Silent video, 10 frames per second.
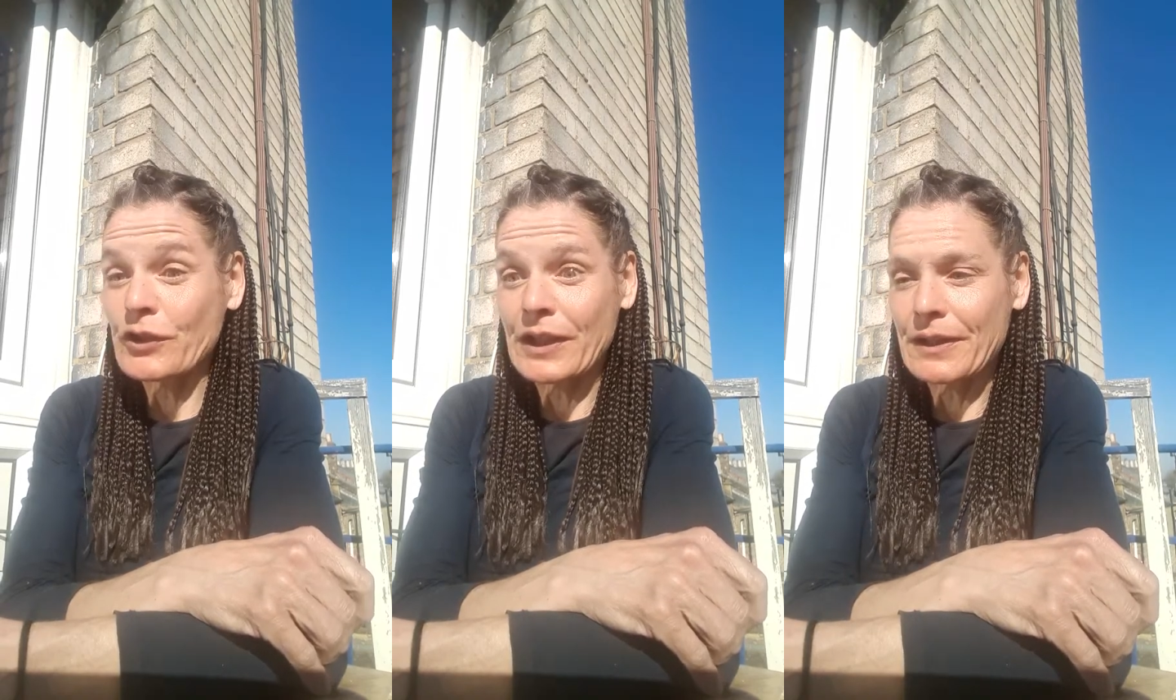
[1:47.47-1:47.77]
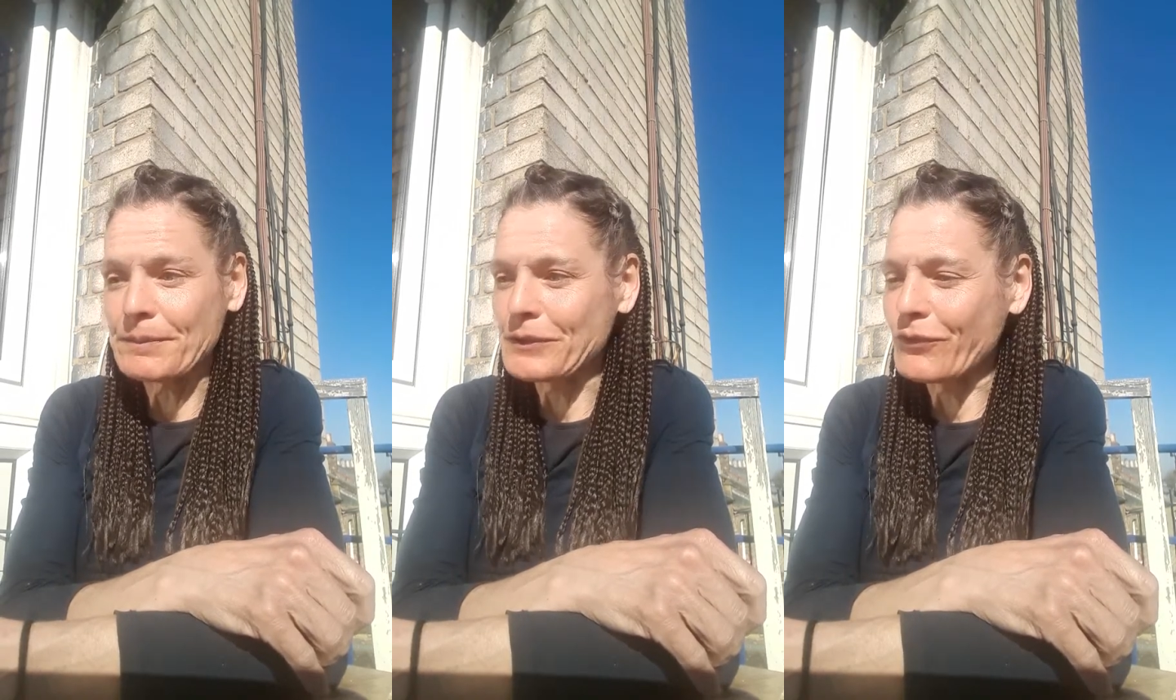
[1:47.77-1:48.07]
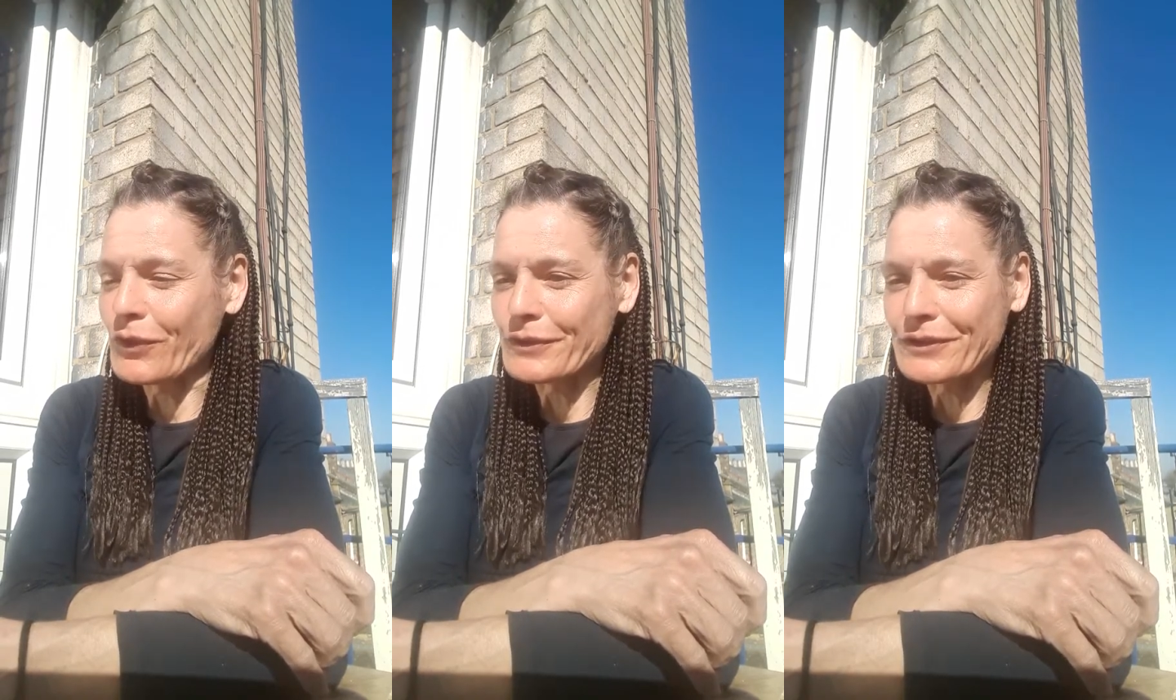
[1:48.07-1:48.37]
to get up at
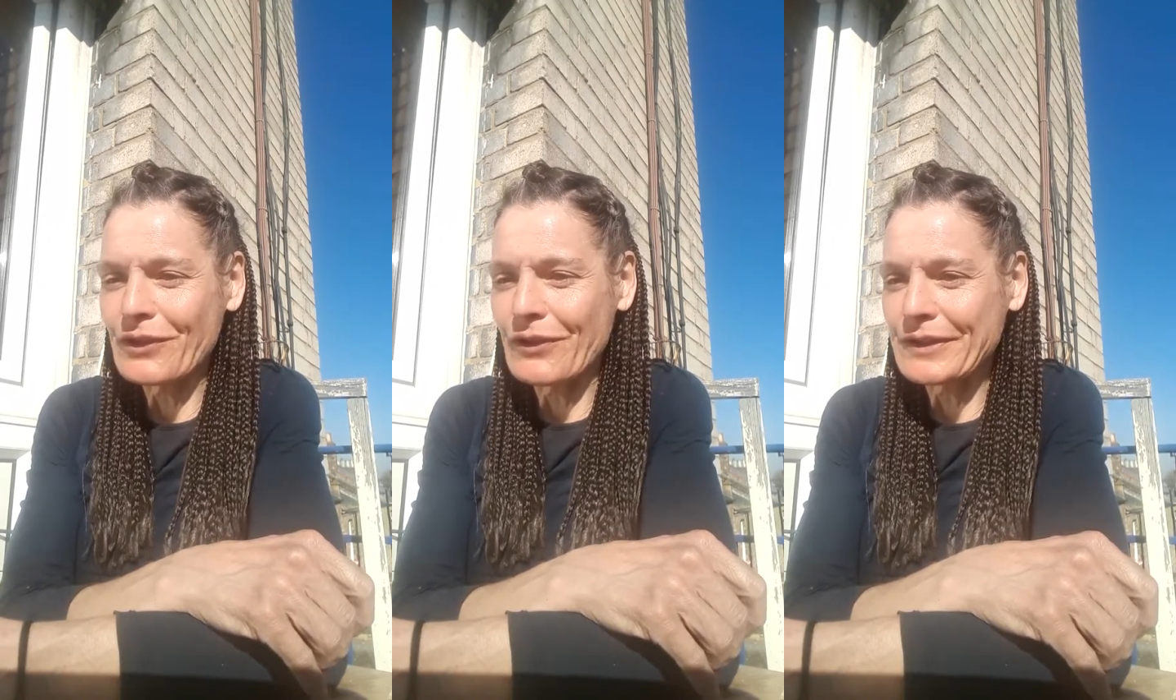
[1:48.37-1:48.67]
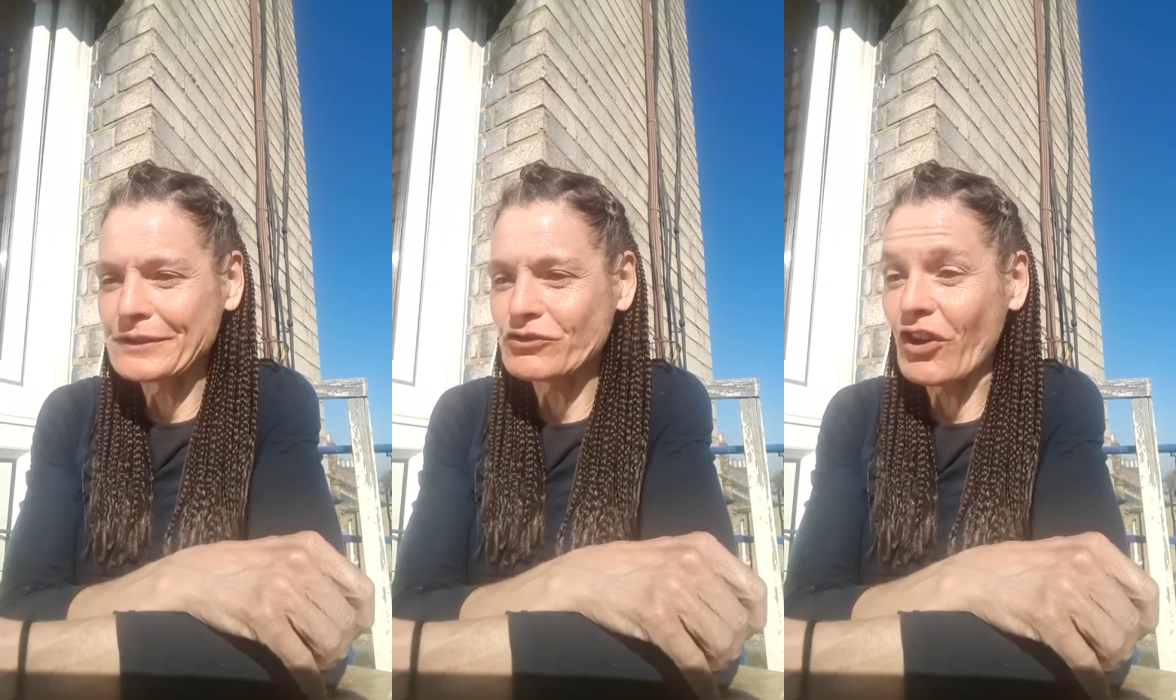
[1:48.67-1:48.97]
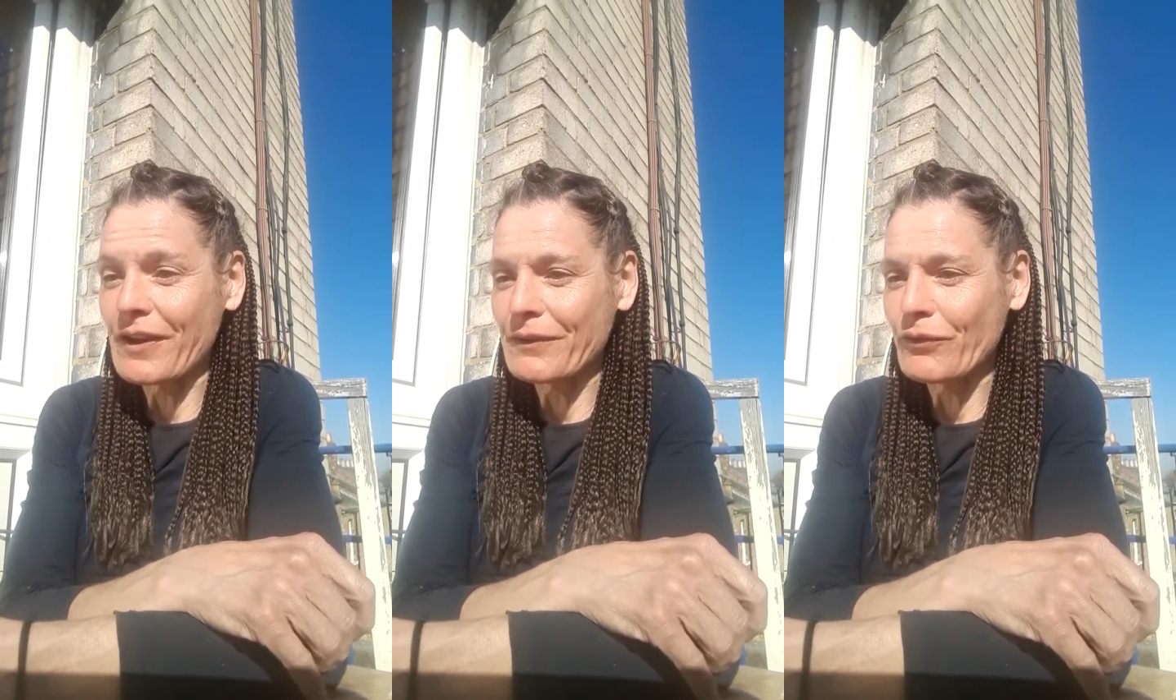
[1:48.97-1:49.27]
4 o'clock and
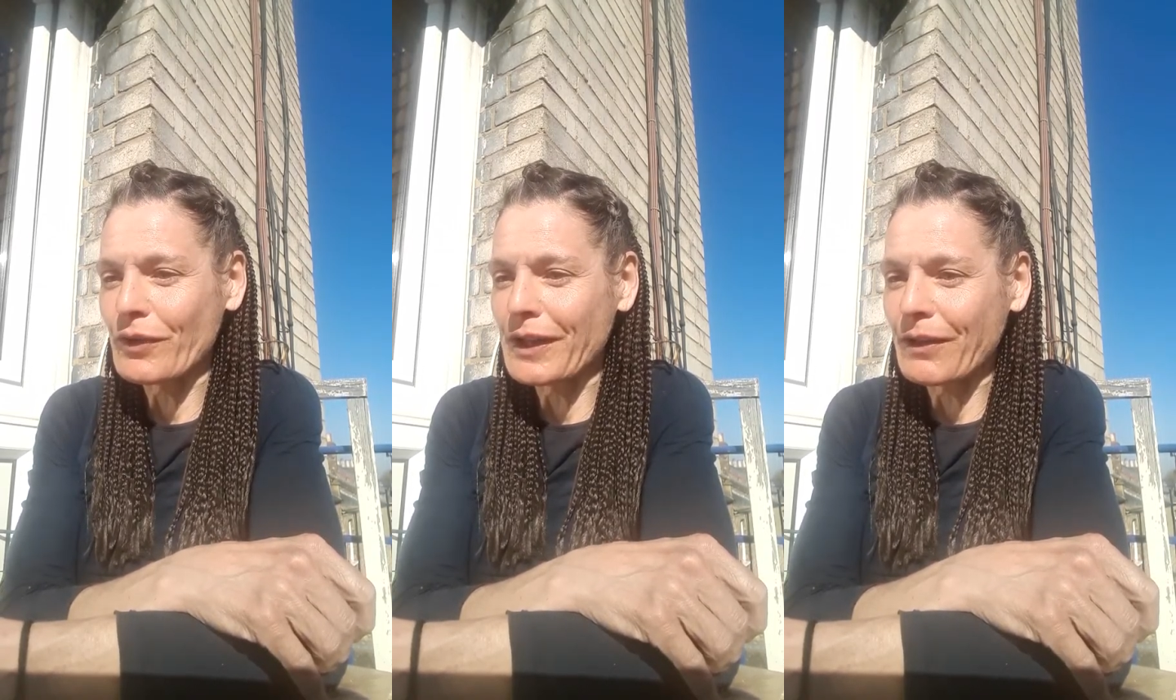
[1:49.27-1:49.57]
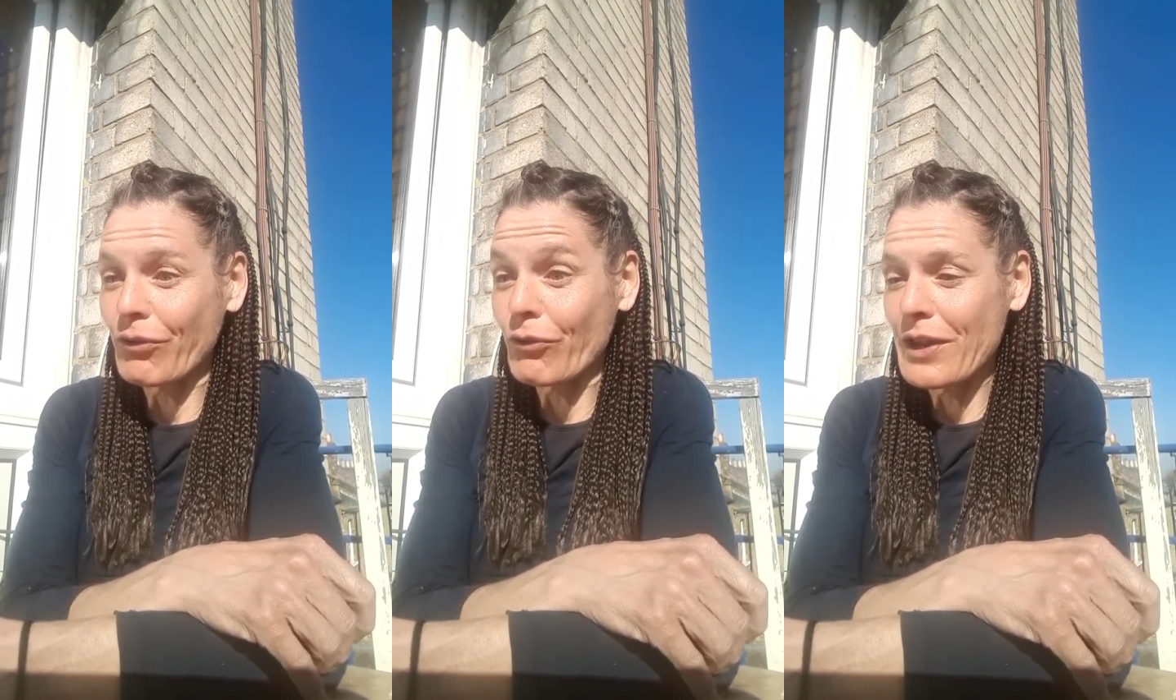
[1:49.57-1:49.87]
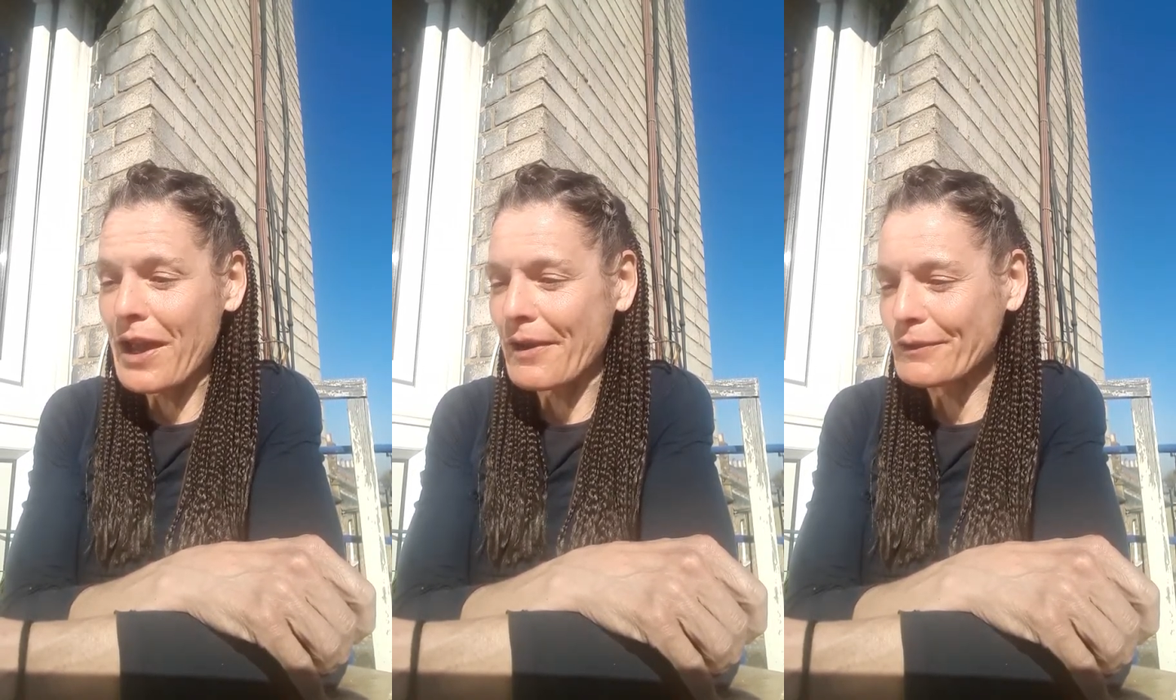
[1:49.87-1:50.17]
chant for like
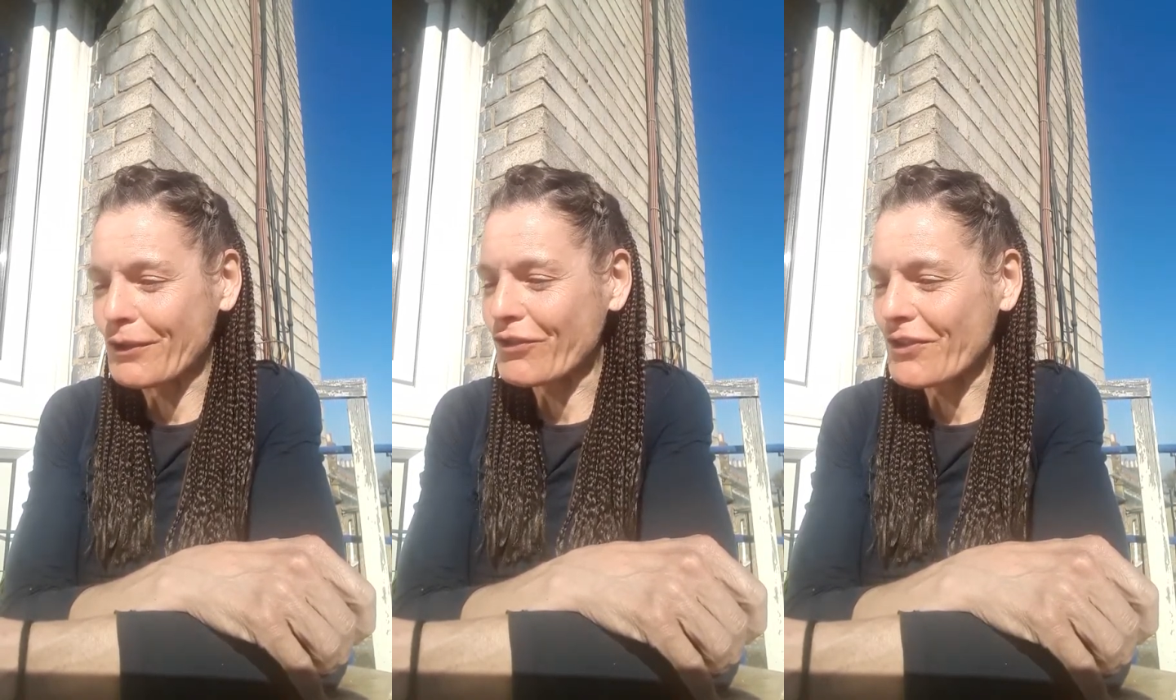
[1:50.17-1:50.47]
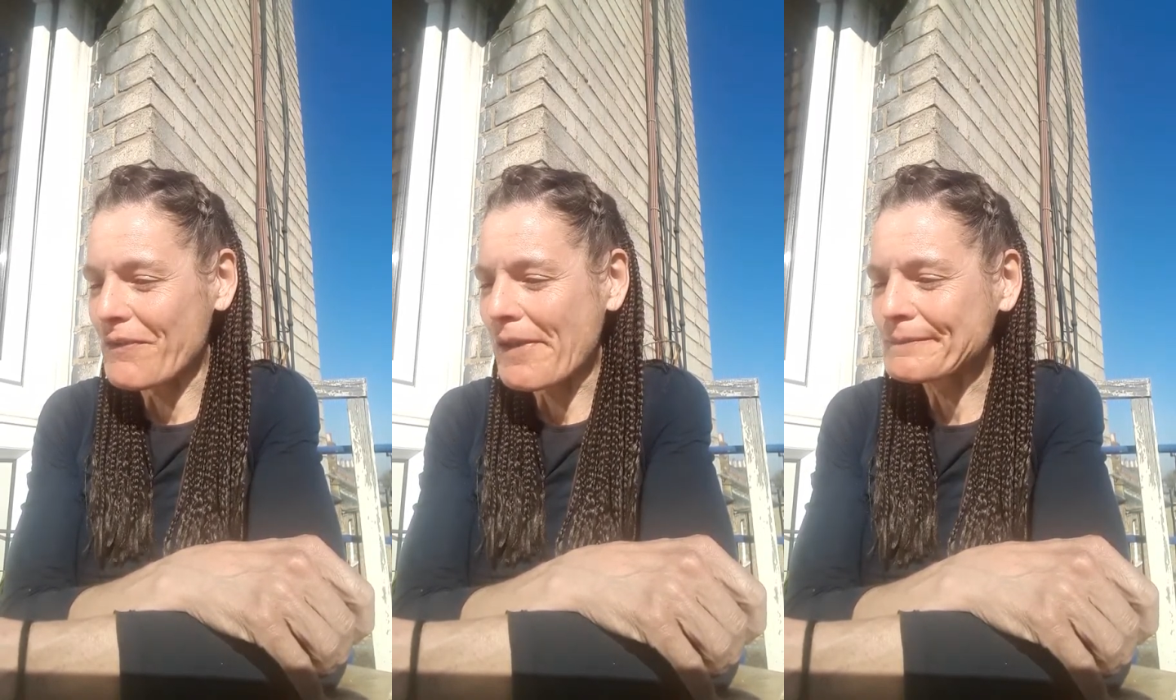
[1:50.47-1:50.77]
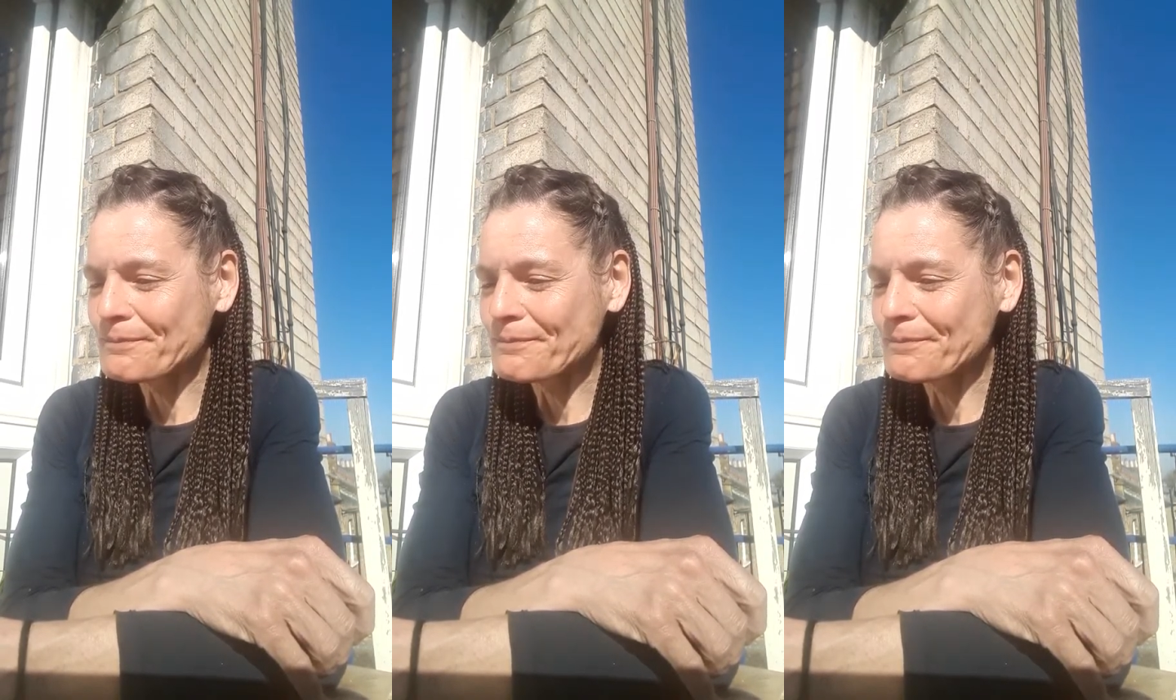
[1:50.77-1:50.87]
3 hours and